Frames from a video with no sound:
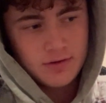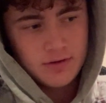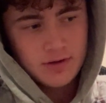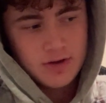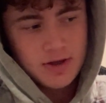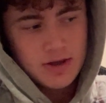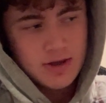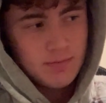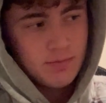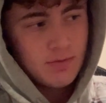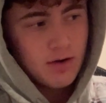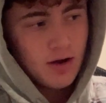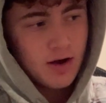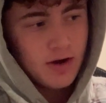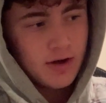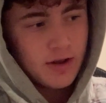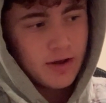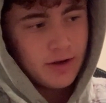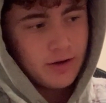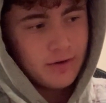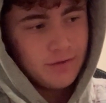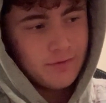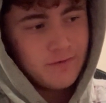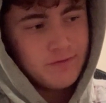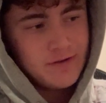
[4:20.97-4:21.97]
keep talking
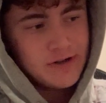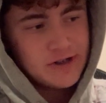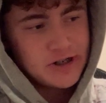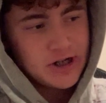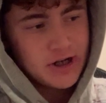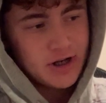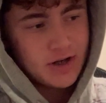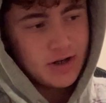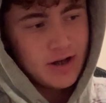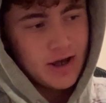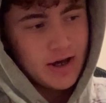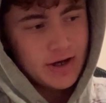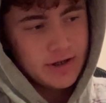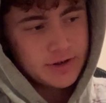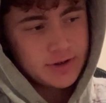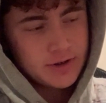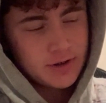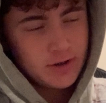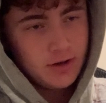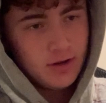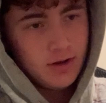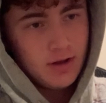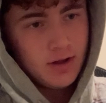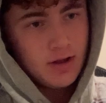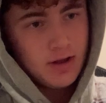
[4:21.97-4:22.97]
on fishing
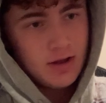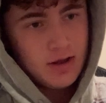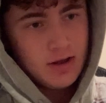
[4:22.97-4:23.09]
natural.